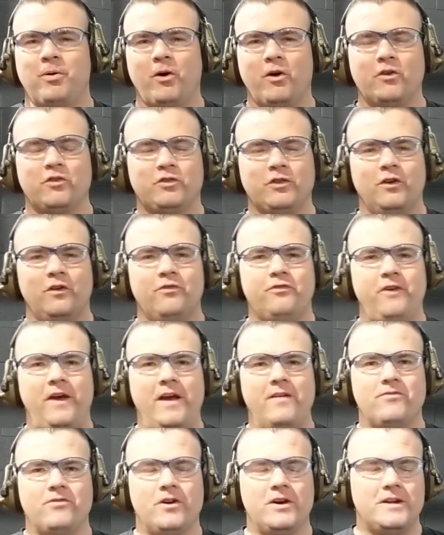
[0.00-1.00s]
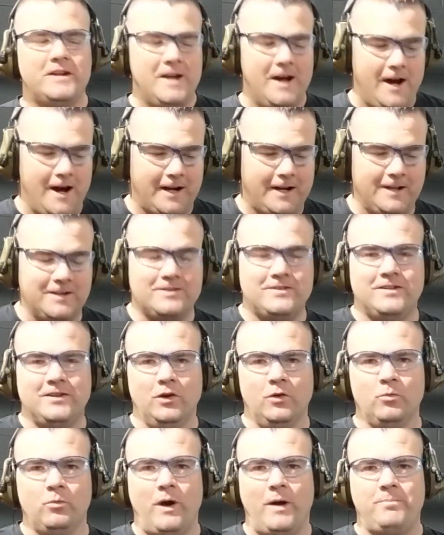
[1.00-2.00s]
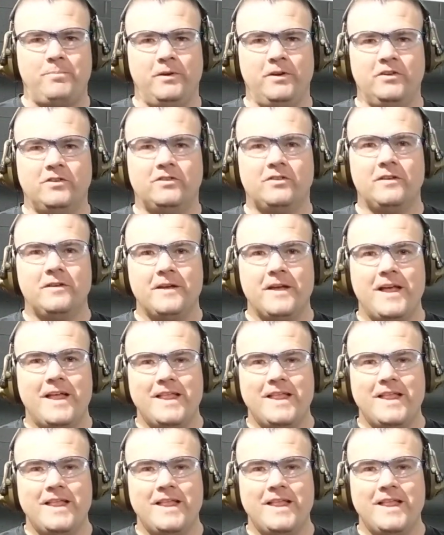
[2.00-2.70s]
personal favorite concealed weapons